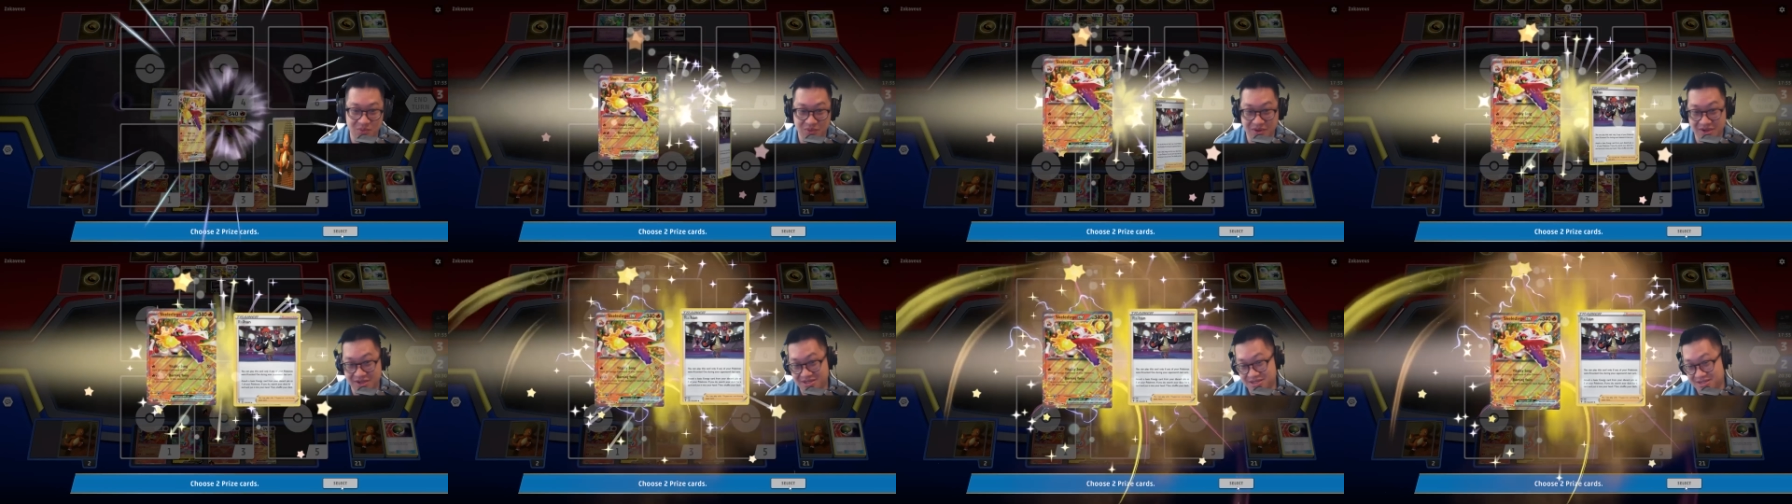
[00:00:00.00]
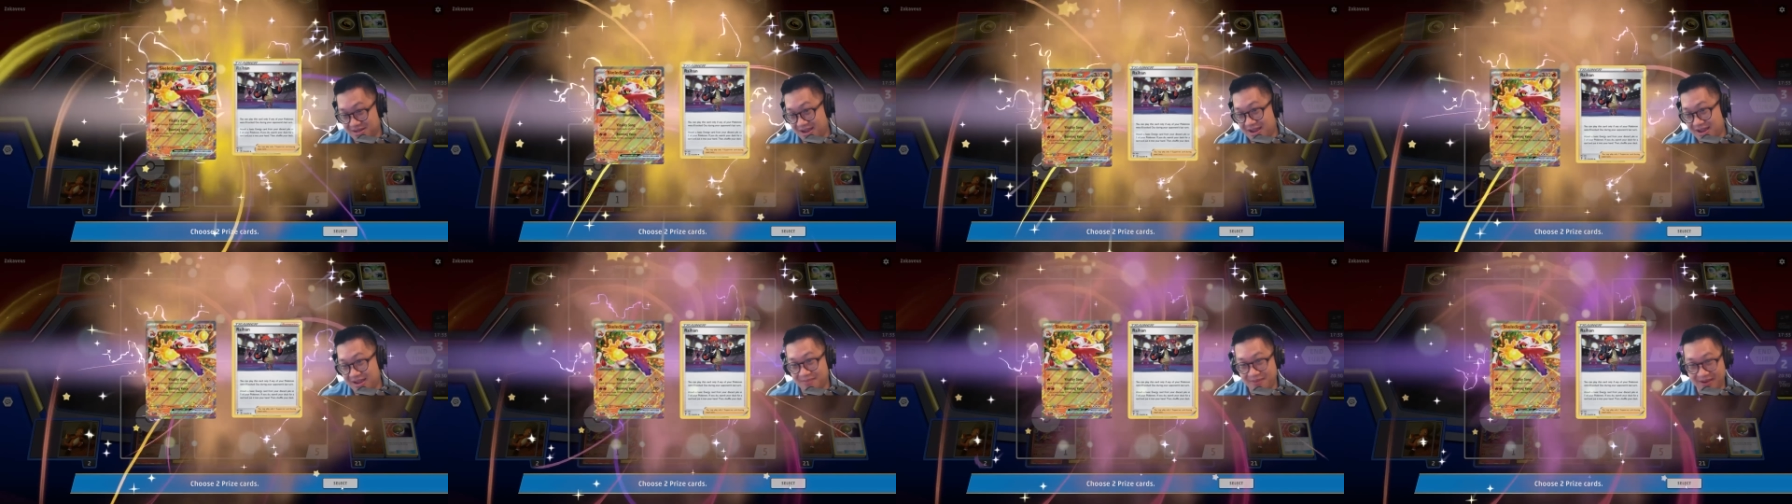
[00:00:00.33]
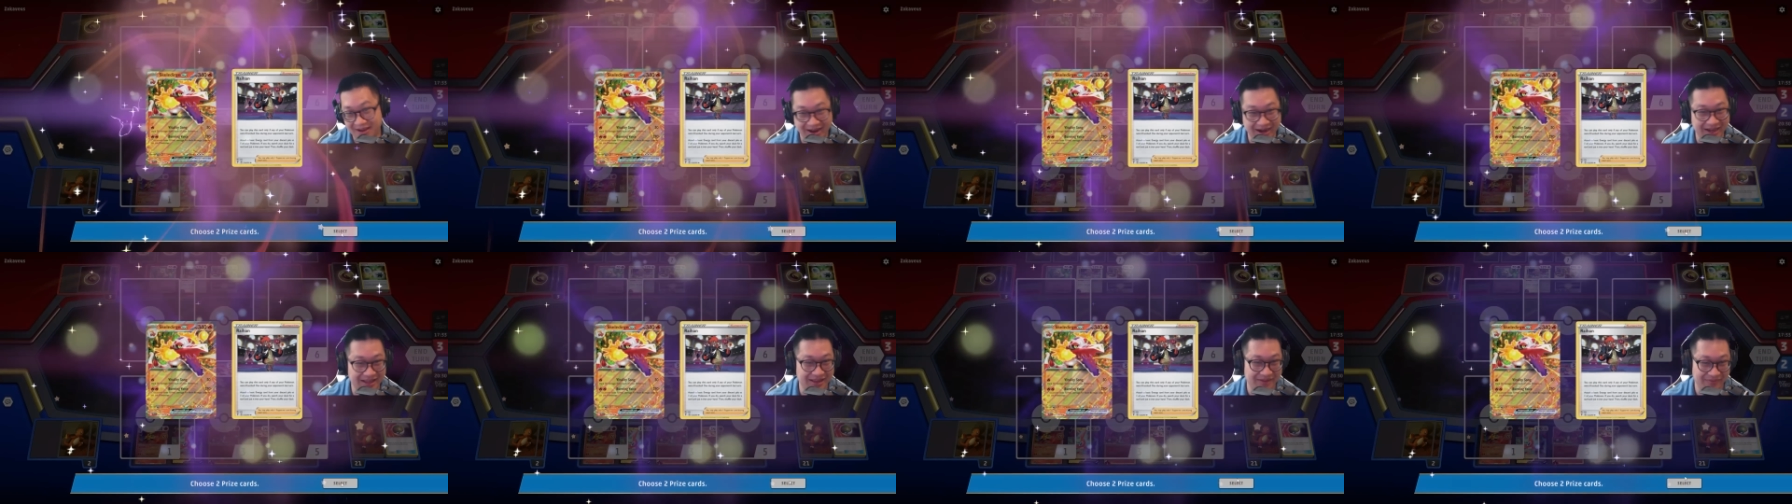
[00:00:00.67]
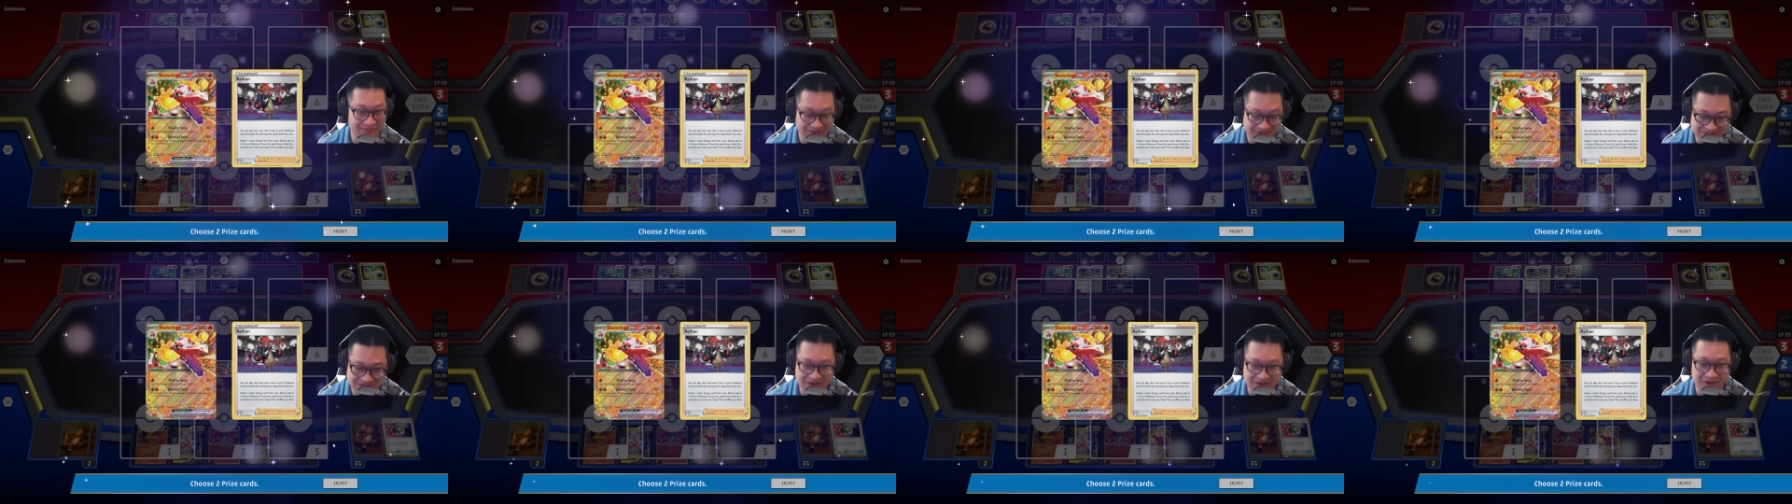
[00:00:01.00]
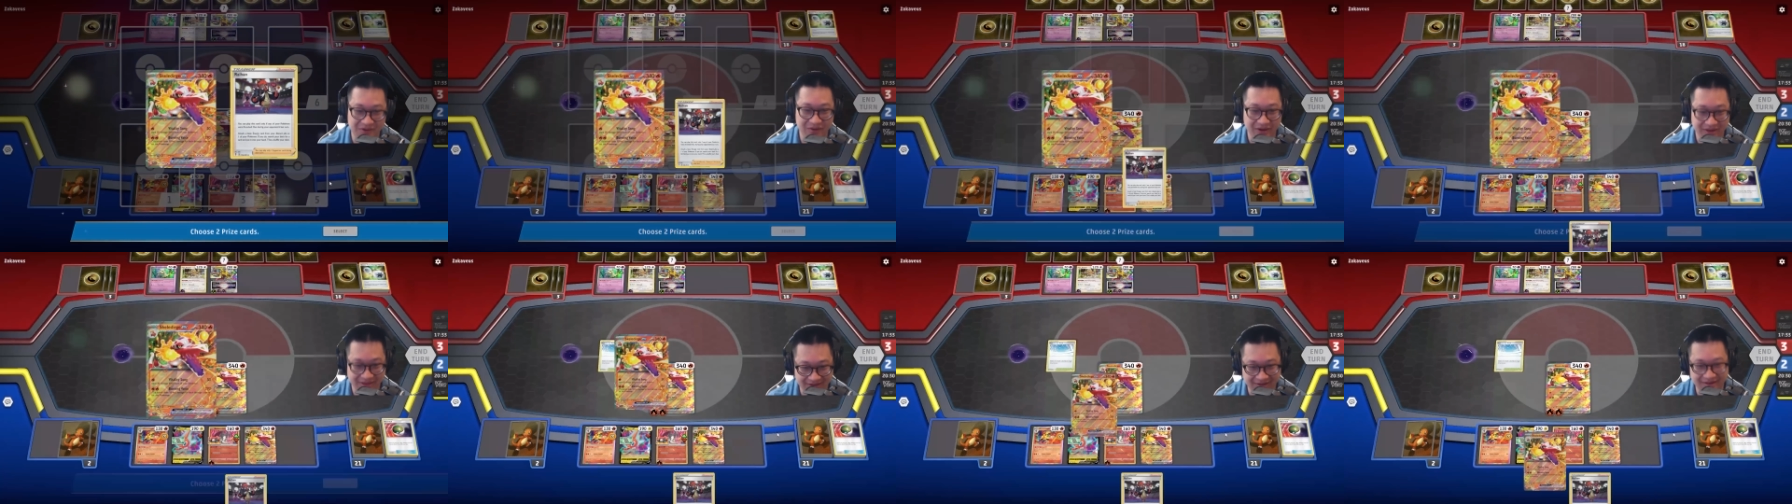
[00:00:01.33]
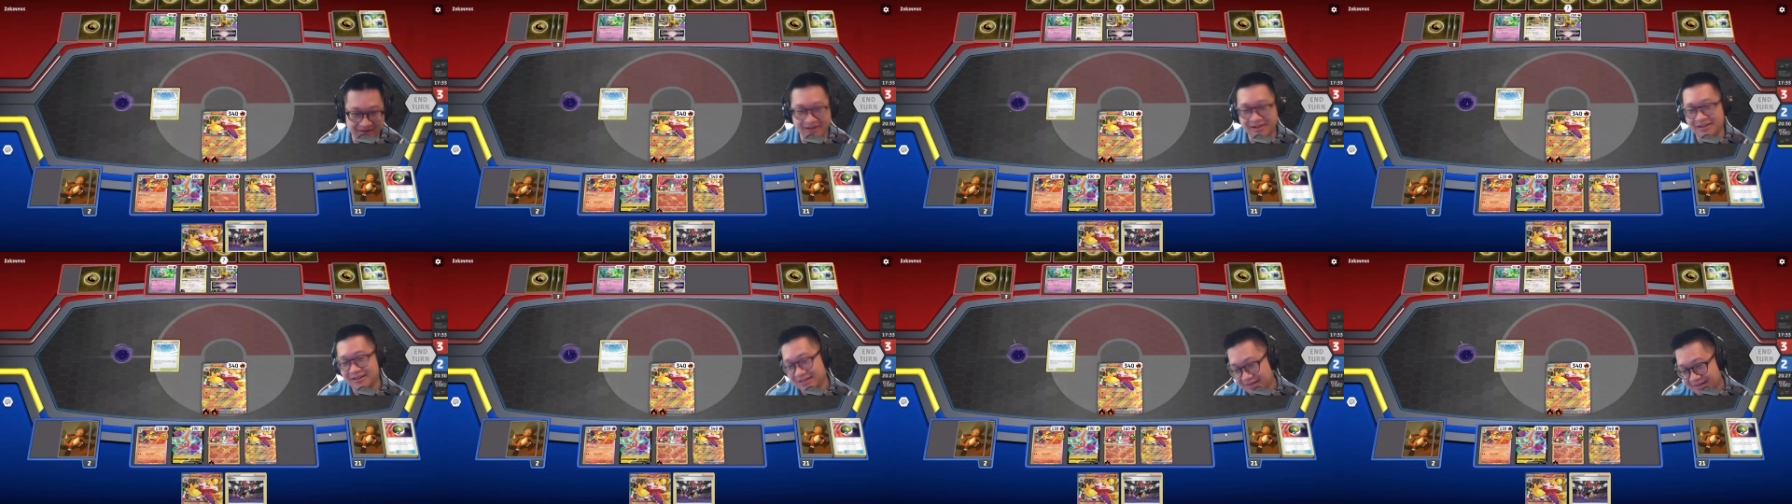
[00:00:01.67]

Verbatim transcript: which, hey man, I got the V-Star right there.